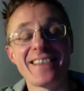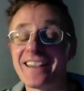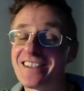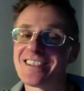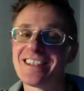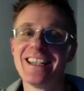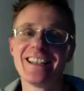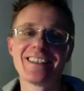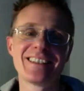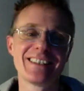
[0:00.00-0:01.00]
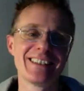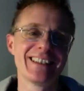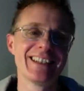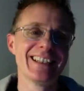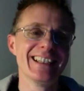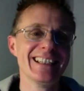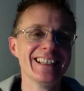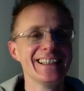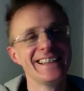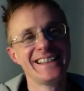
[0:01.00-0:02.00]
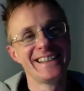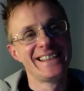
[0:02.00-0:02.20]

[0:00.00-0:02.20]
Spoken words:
I do believe, Doctor